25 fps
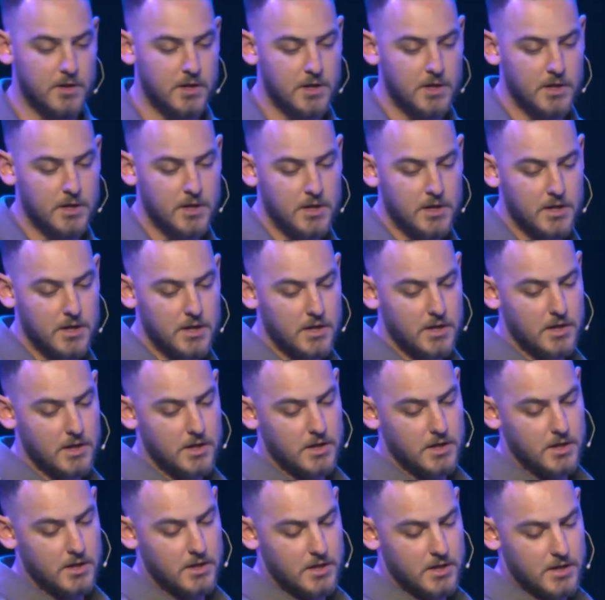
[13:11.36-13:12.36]
de
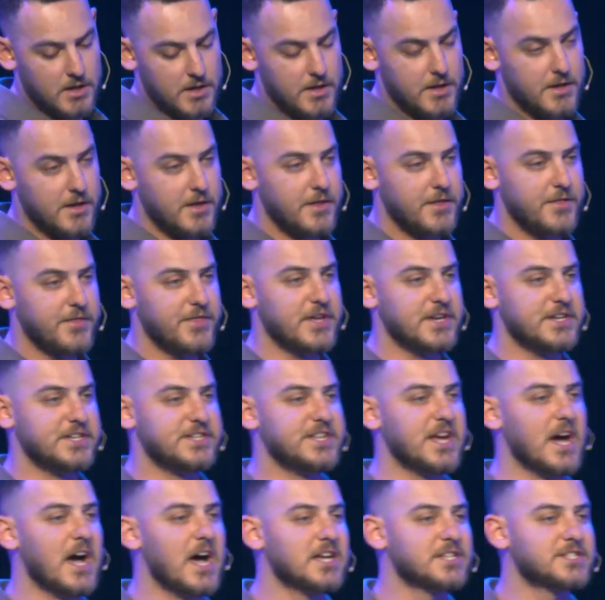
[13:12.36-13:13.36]
aventamiento, the
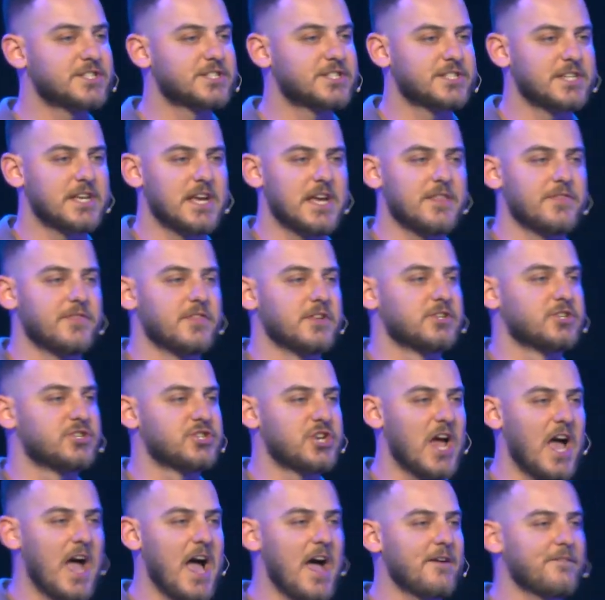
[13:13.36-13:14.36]
dust and the
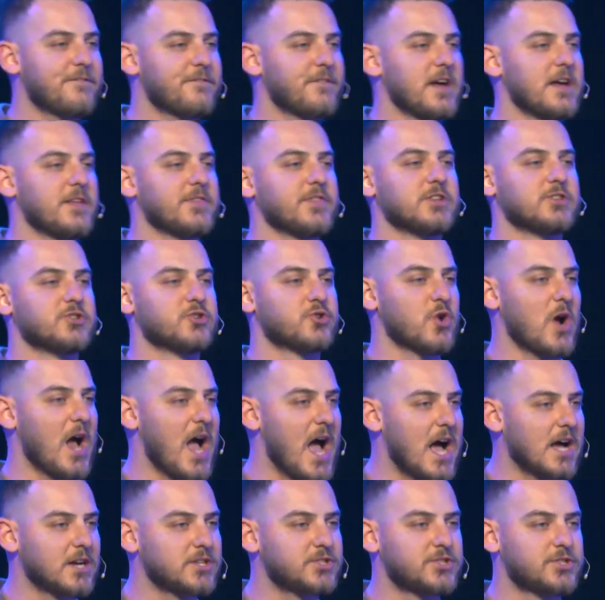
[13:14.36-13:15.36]
chaff and the
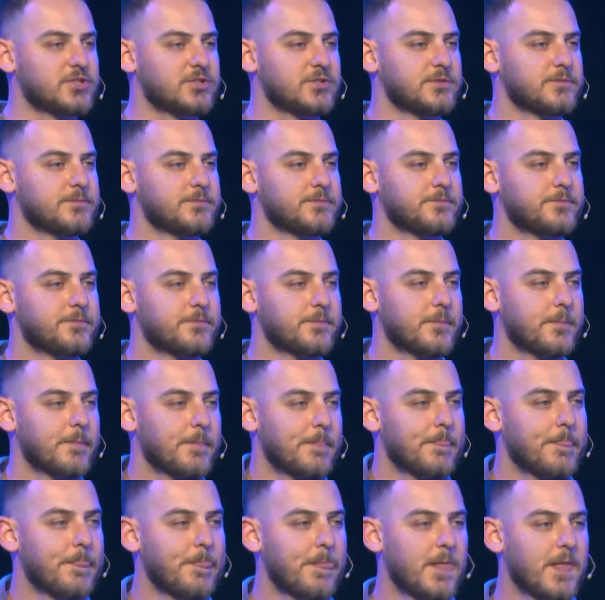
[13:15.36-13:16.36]
trash,
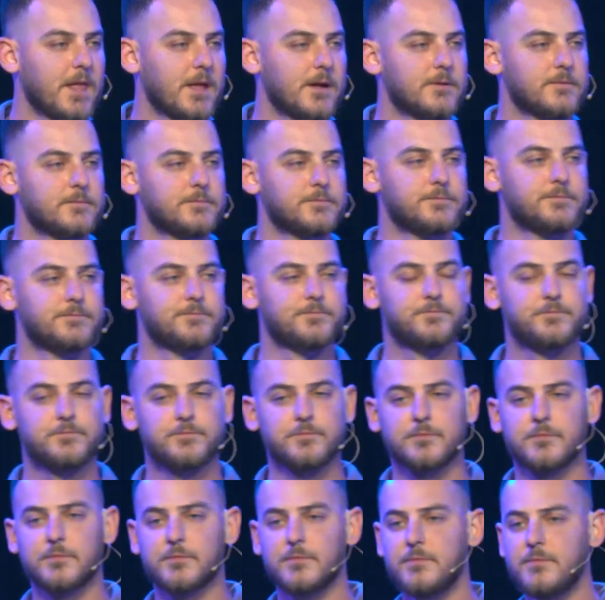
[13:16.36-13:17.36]
el polvo,
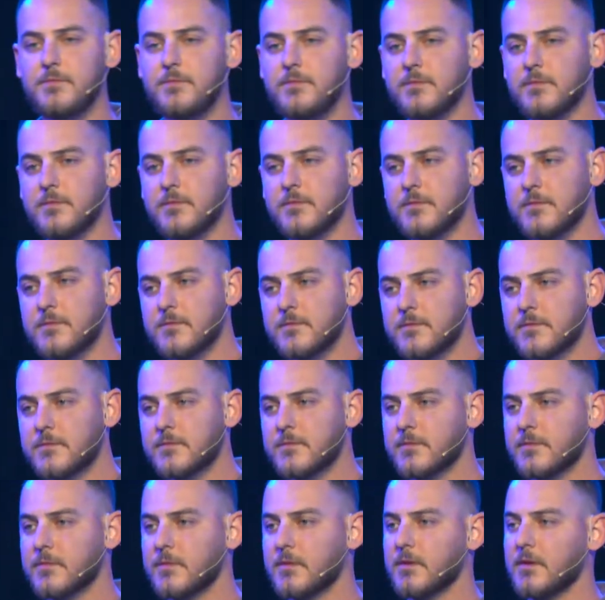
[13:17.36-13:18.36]
la paja y
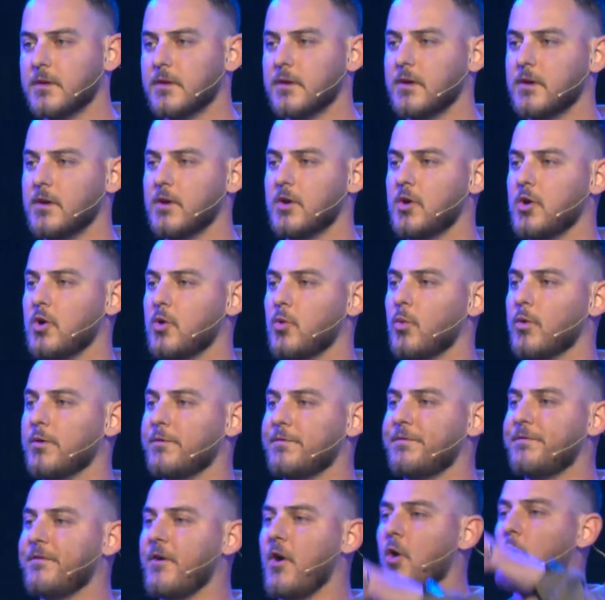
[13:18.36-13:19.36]
la basura, would
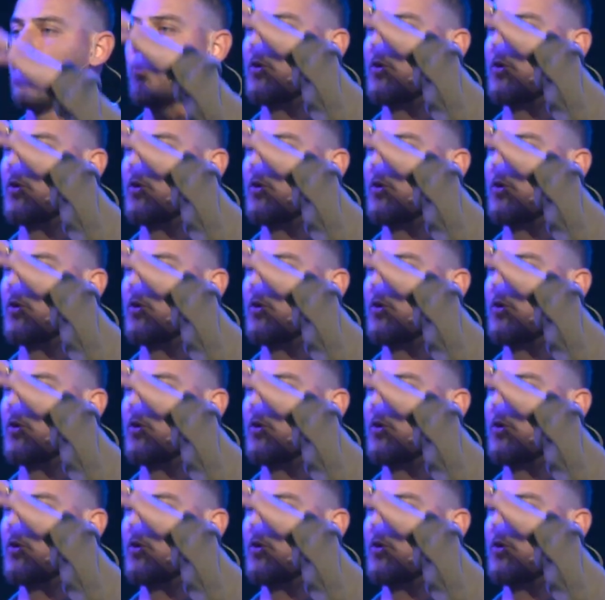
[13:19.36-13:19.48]
fall